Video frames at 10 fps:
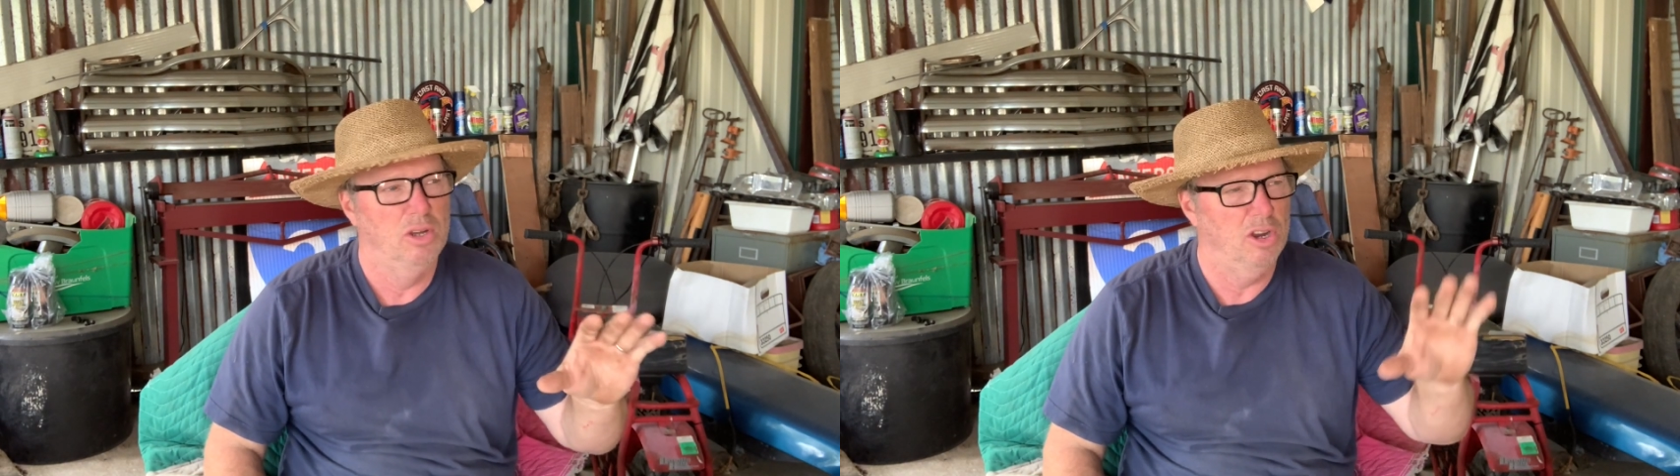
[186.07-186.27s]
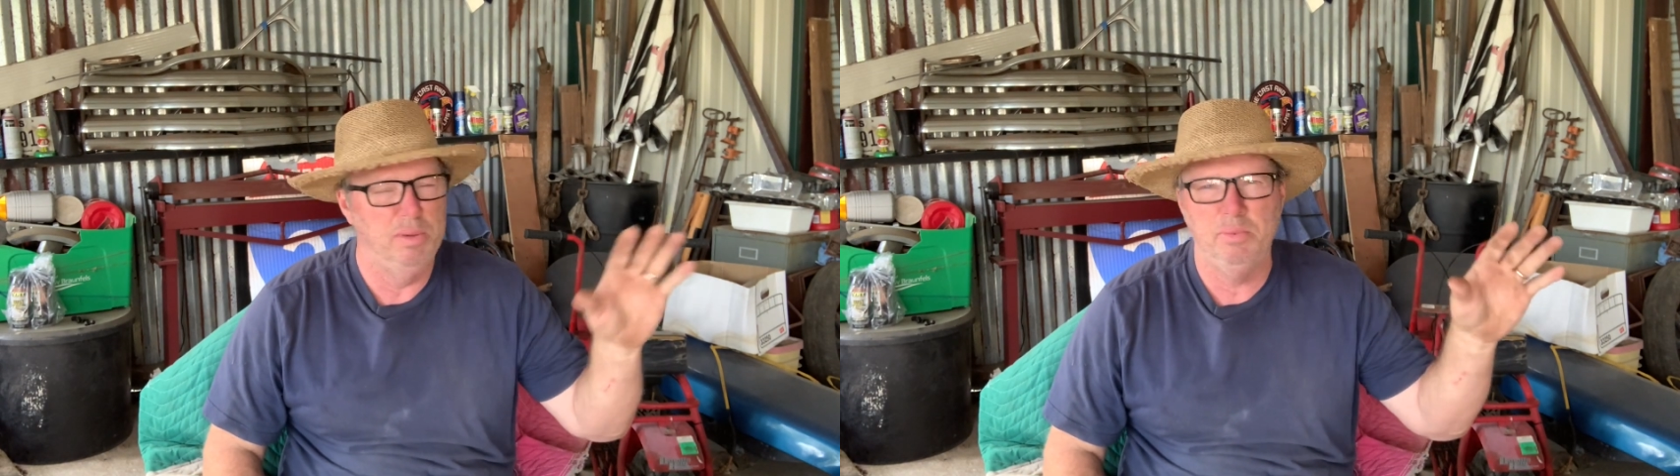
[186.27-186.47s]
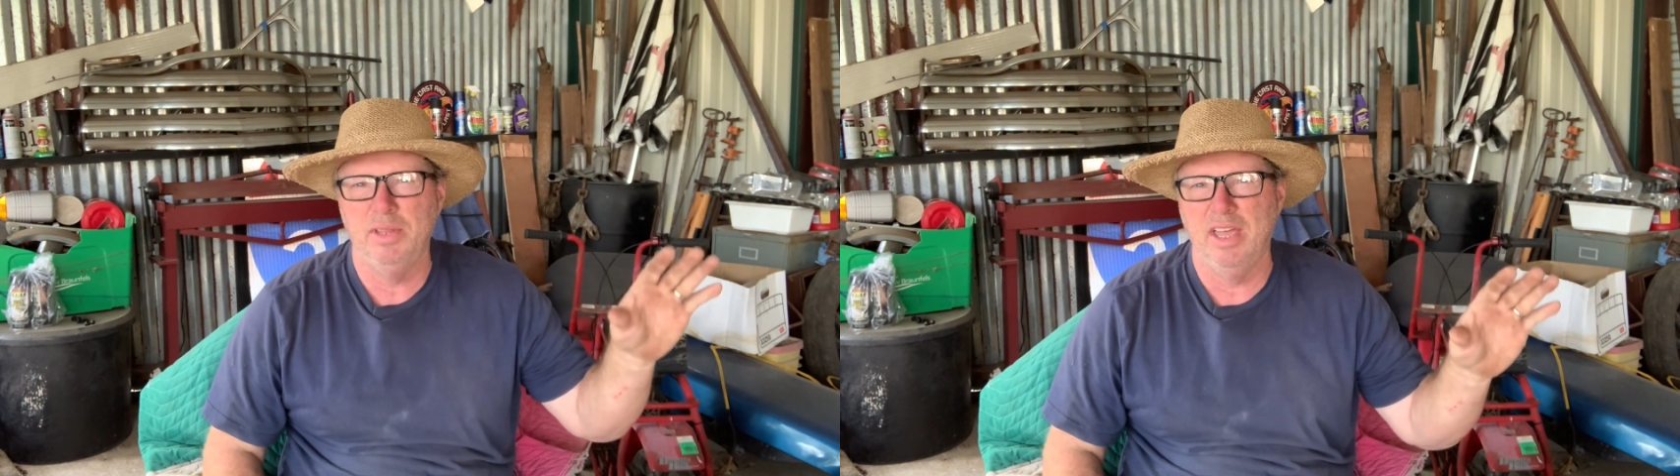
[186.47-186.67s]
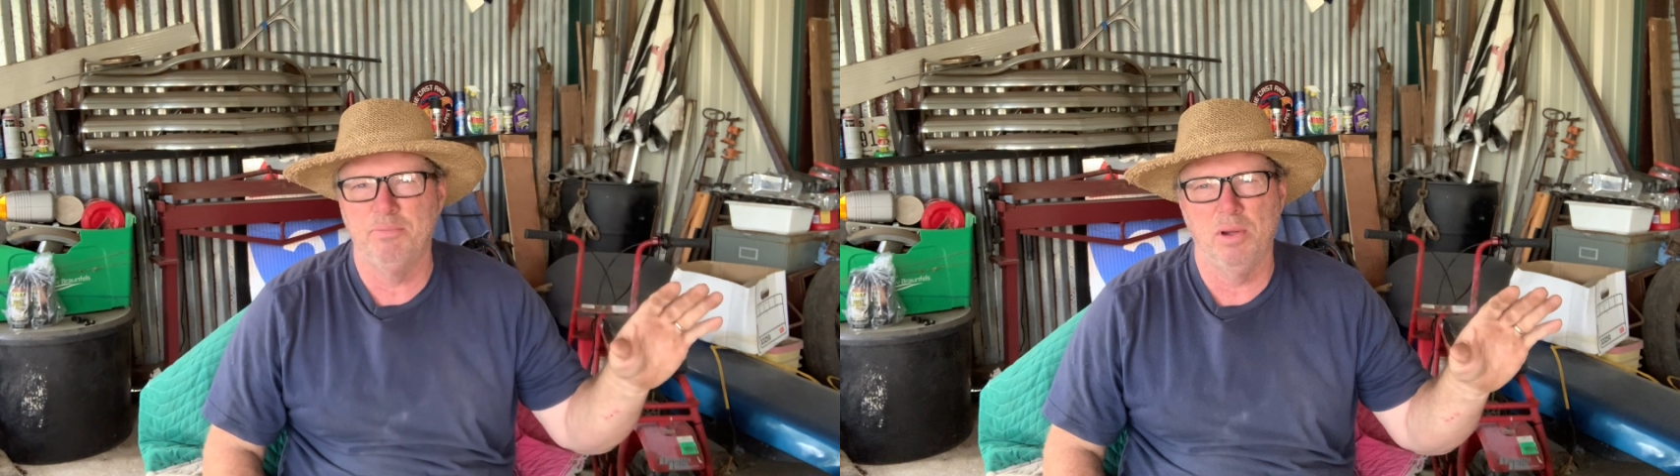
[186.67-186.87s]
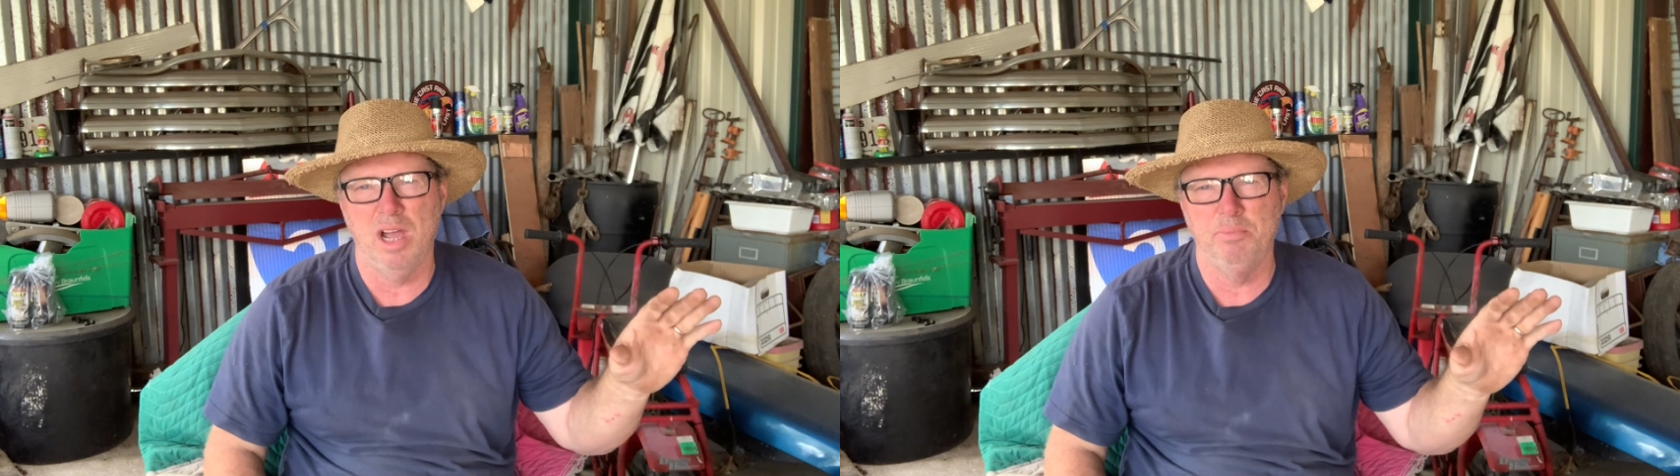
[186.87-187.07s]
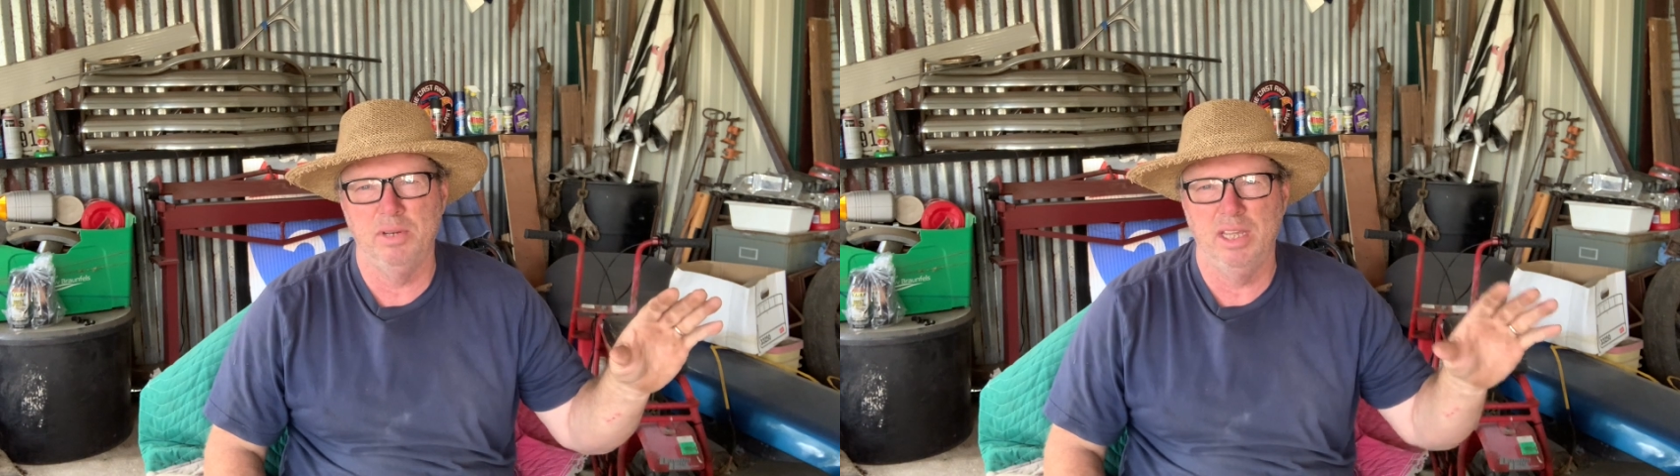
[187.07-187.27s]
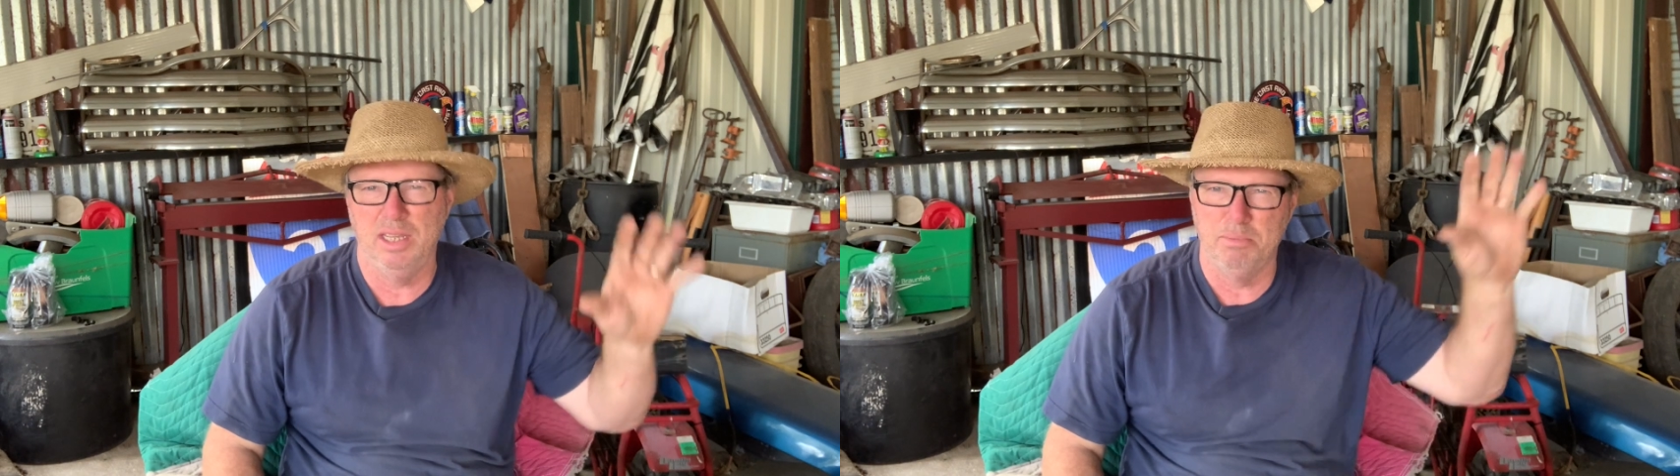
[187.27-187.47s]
or people that have property